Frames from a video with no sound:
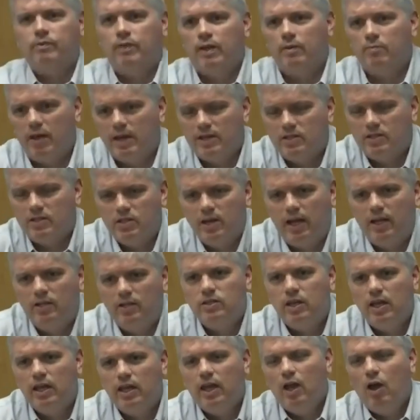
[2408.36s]
that makes
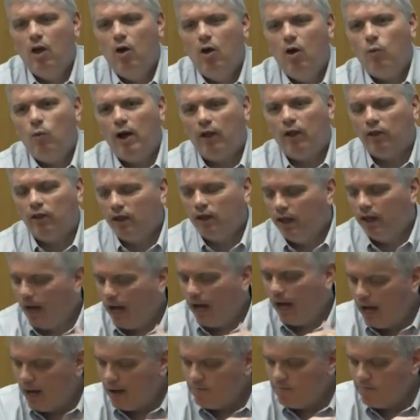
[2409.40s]
sense. Well,
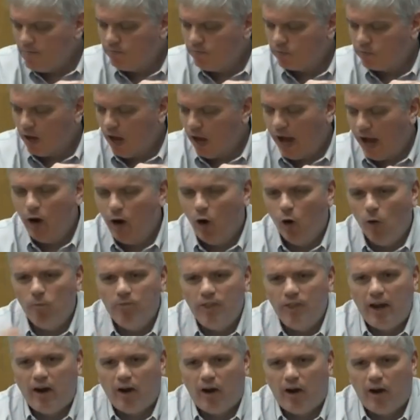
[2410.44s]
I
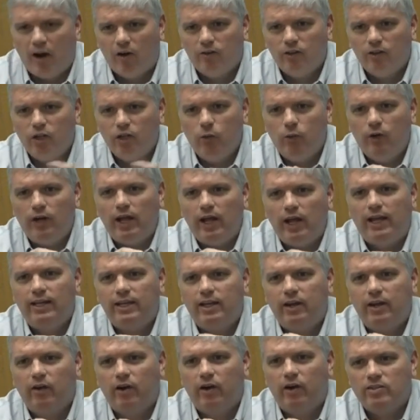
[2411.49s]
hope that our Q&A
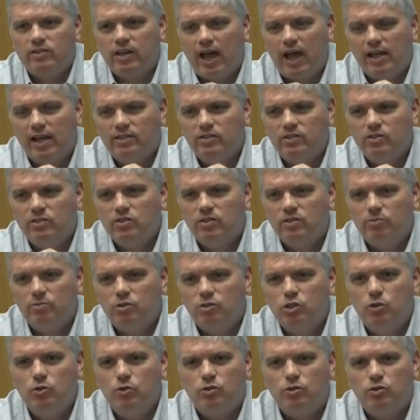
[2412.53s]
here has gotten some
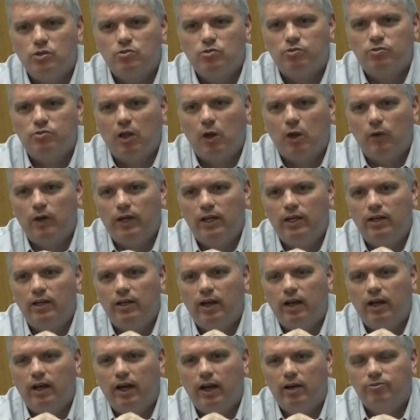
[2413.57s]
juices flowing
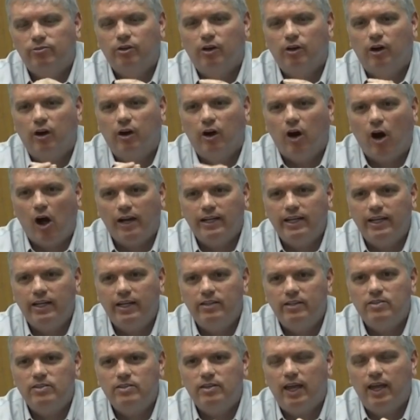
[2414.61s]
for our
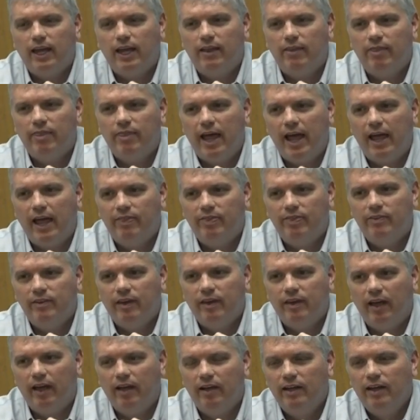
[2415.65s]
audience, and
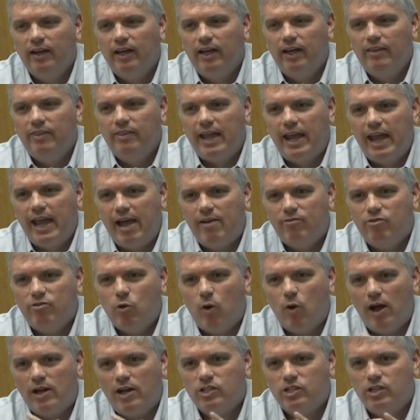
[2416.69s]
that they have
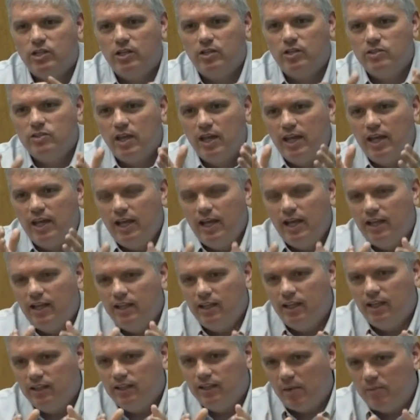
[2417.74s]
questions.
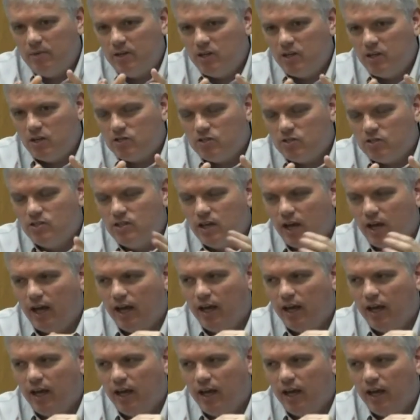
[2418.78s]
Let me just,